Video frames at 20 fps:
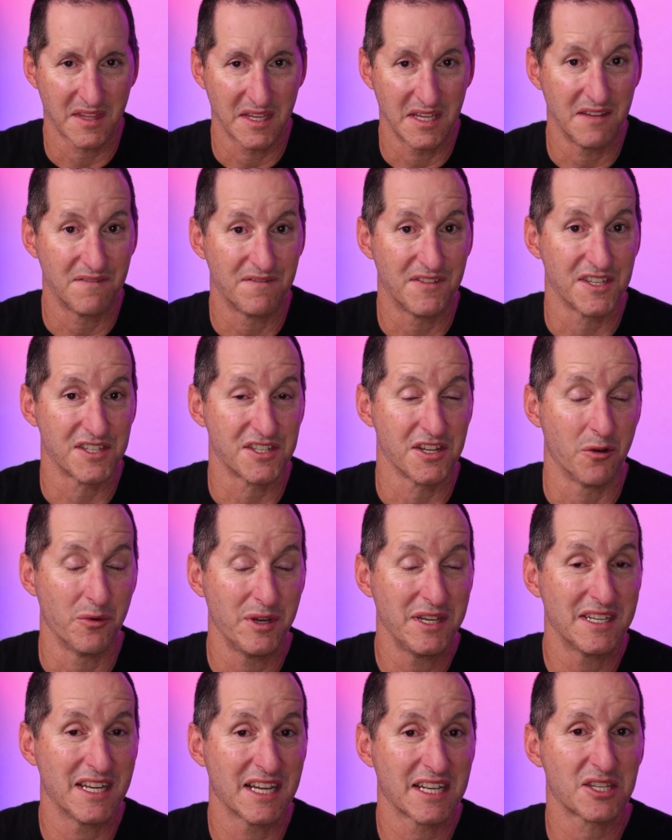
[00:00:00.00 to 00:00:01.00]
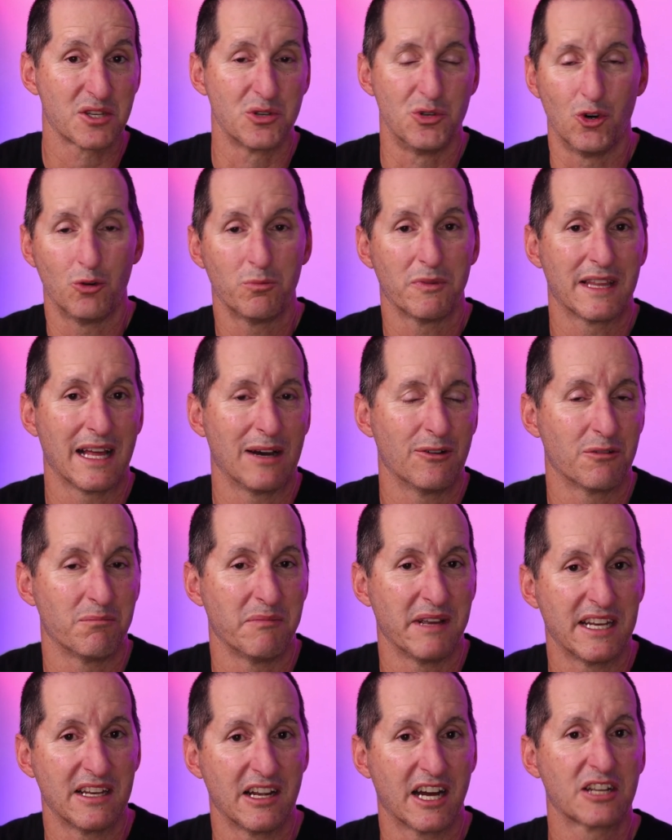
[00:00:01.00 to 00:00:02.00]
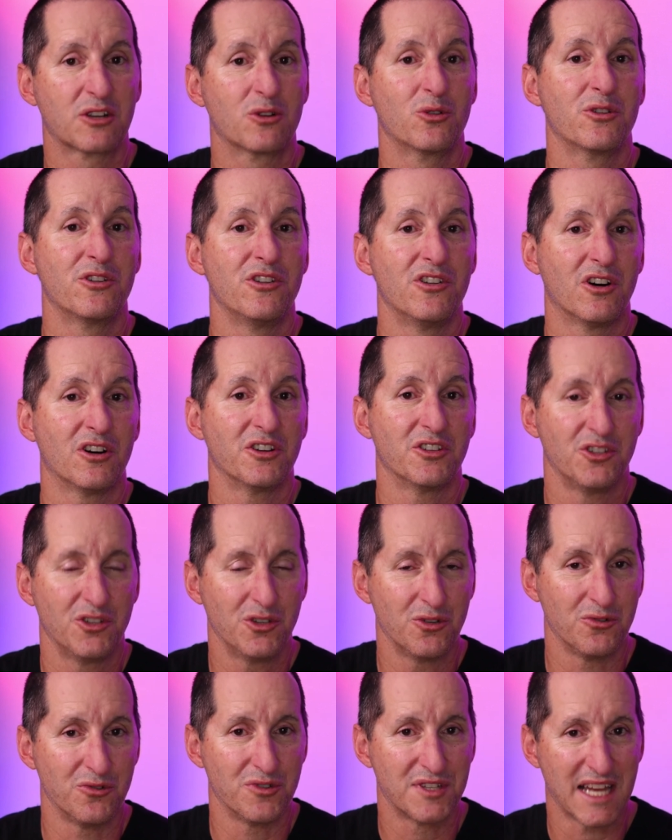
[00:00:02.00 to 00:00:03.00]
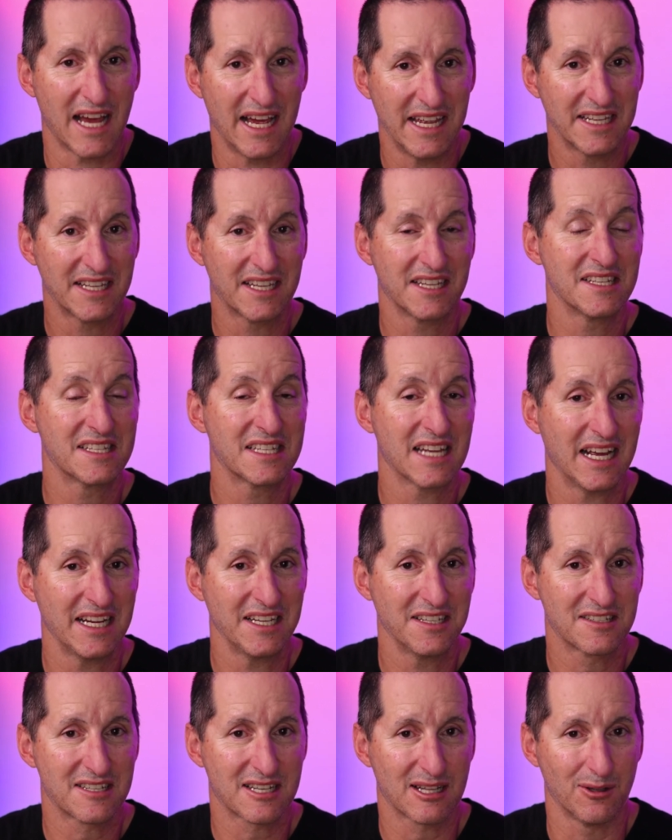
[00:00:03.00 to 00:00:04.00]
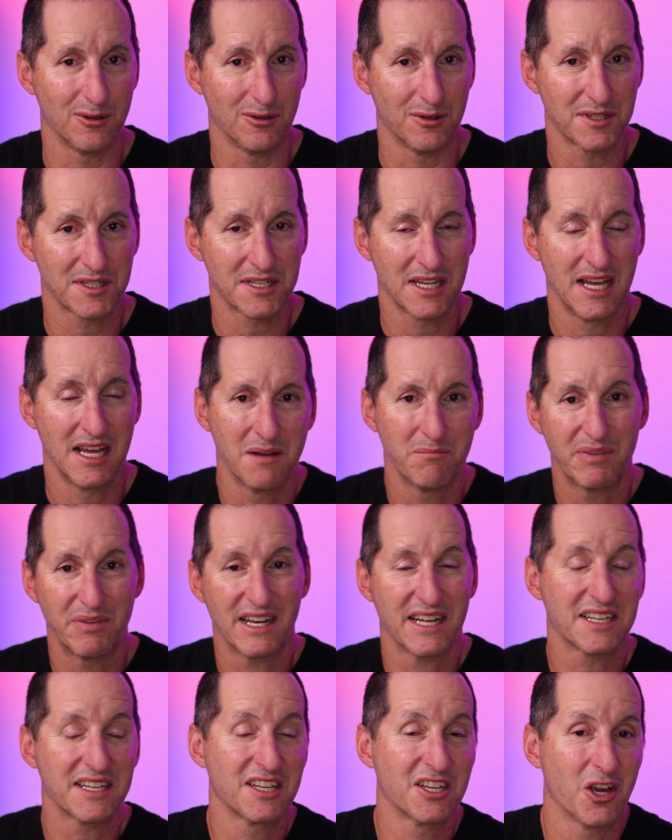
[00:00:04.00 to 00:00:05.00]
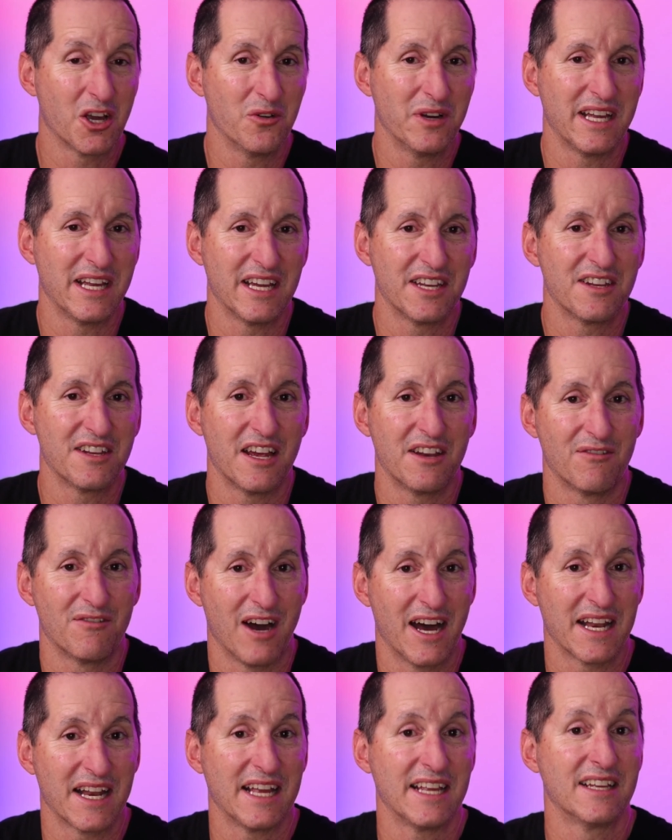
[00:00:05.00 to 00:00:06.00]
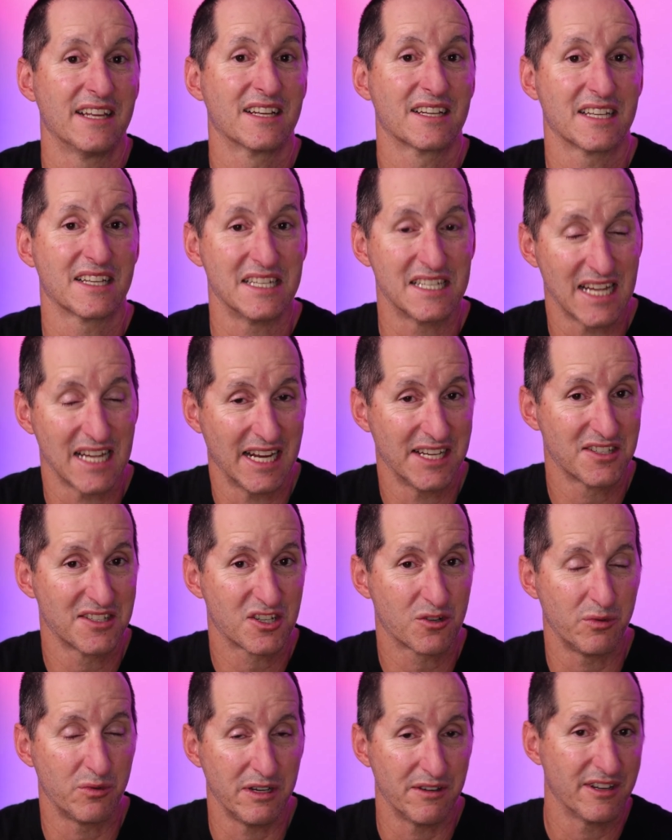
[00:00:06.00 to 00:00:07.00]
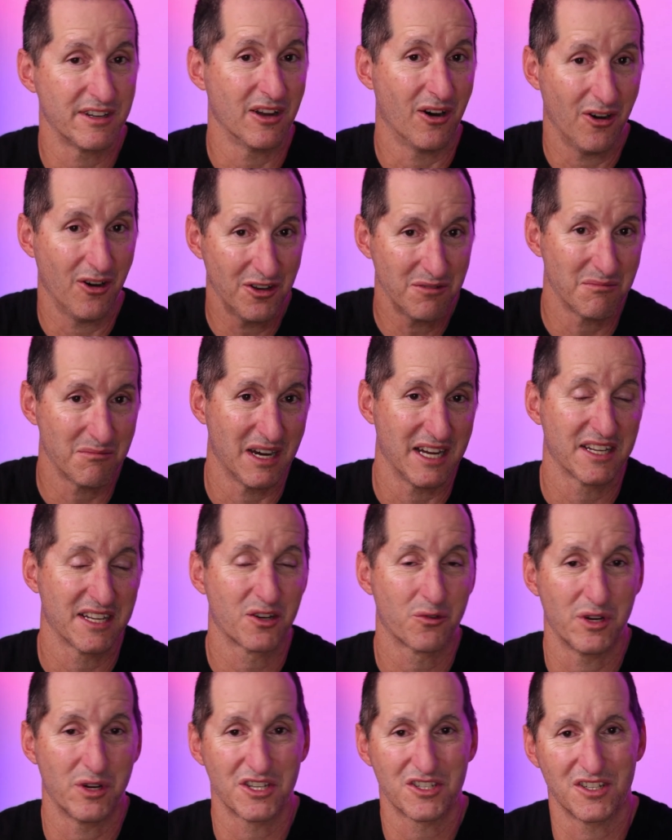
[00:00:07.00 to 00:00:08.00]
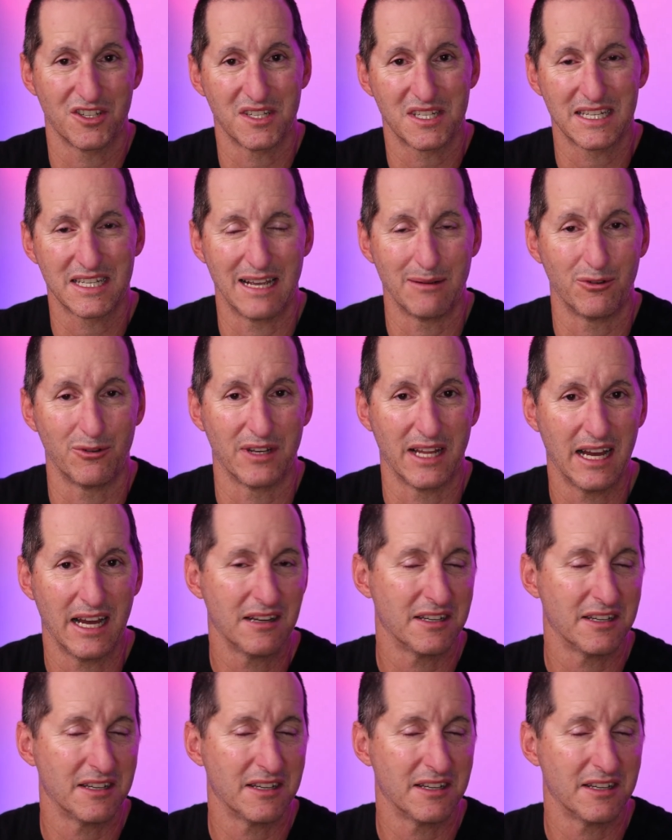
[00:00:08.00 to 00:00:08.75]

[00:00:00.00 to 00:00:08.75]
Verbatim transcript: If there's no index, normally that would mean I could not use a contains clause but I can go ahead and write a contains query on my questions table now.